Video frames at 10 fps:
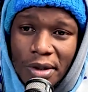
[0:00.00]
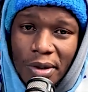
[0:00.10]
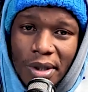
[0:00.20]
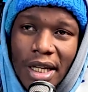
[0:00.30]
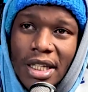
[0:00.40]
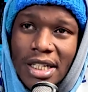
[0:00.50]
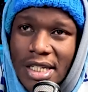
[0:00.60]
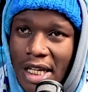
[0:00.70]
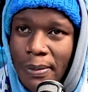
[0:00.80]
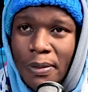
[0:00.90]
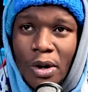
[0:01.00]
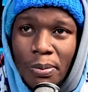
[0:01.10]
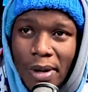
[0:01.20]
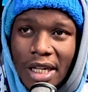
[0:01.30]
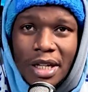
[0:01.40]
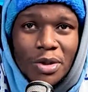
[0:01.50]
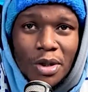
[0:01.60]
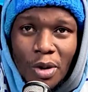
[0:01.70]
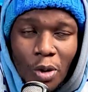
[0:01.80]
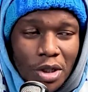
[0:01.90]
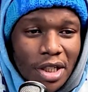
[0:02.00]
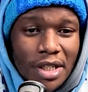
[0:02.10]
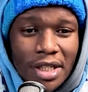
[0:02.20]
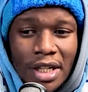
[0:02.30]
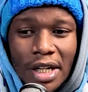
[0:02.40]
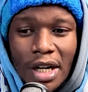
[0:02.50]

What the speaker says: You know, they just keep making it to the quarters